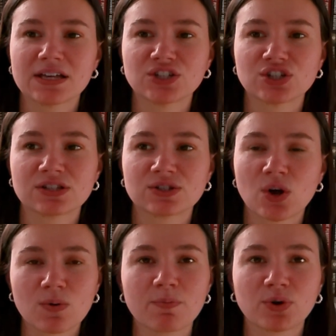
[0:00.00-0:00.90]
it's just
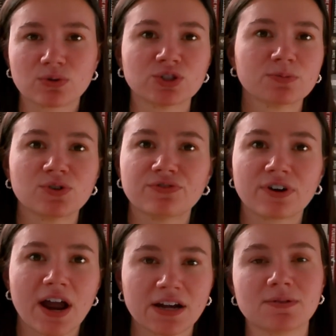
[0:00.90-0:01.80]
so approachable
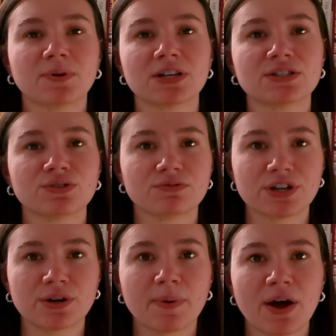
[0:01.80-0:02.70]
for anybody to
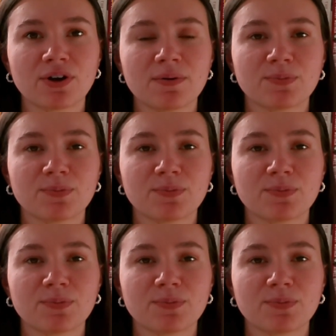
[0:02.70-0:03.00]
read about it,